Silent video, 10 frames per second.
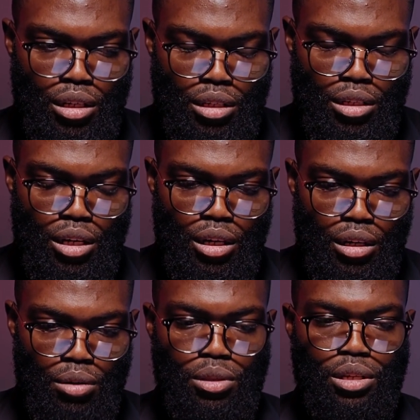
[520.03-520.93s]
saying,
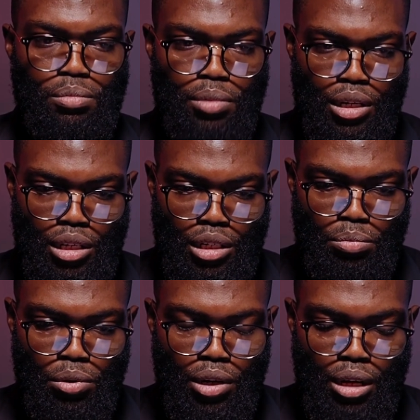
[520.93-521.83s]
what the Spirit is
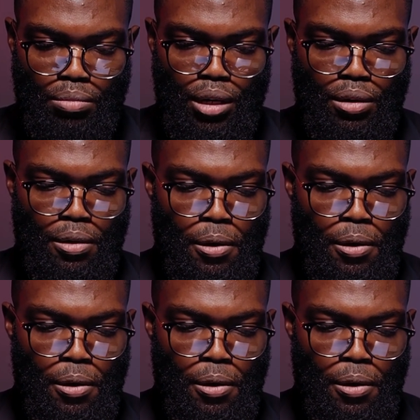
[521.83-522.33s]
proclaiming.